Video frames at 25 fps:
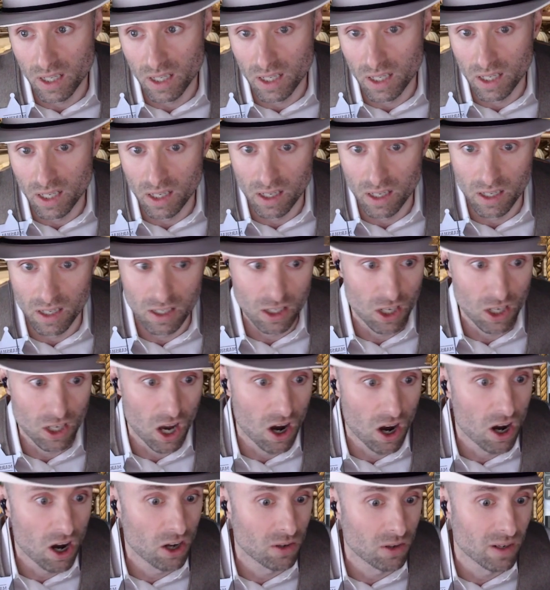
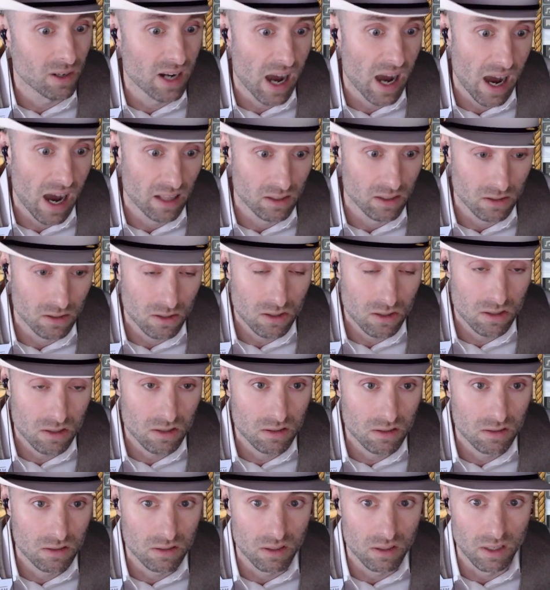$100,